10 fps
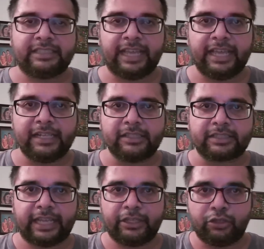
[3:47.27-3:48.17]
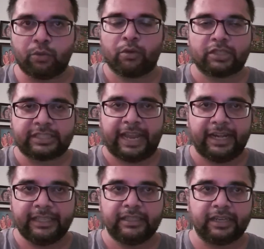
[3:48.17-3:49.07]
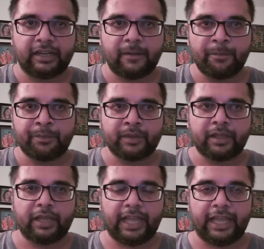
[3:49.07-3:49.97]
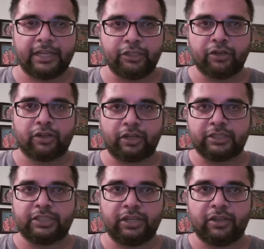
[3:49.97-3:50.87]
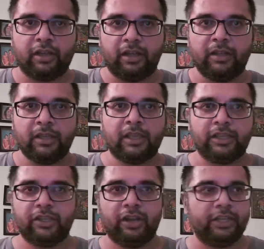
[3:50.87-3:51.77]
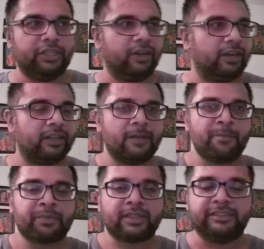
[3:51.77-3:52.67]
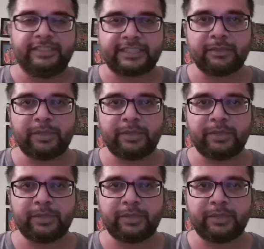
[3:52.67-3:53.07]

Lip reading: cat o' nine tails and you were standing there and you're not you're not